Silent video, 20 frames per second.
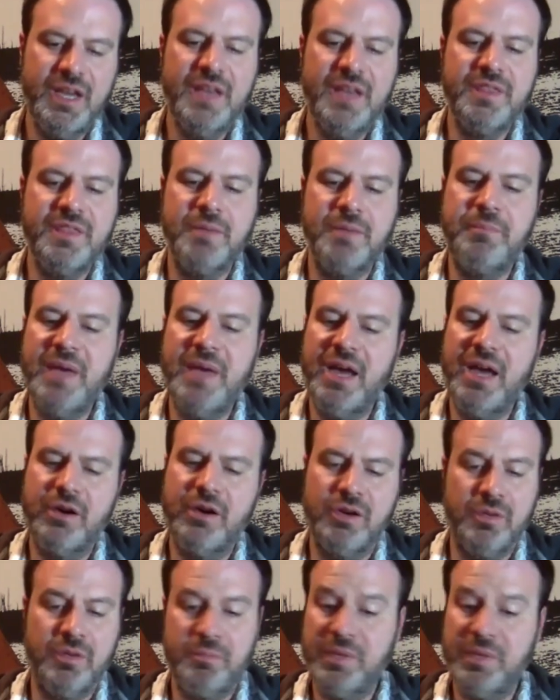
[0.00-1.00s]
the
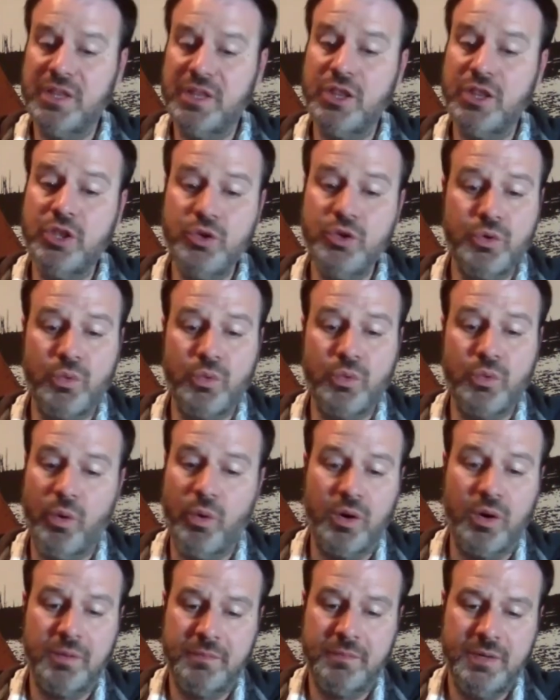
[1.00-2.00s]
barrel but
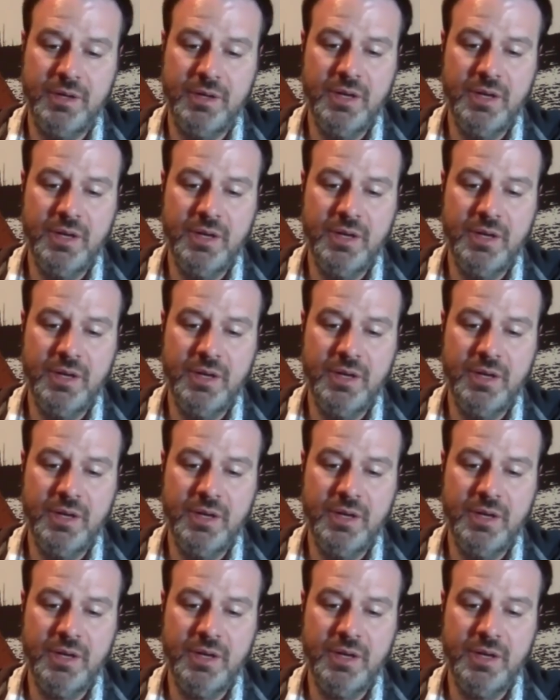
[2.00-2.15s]
lukewarm,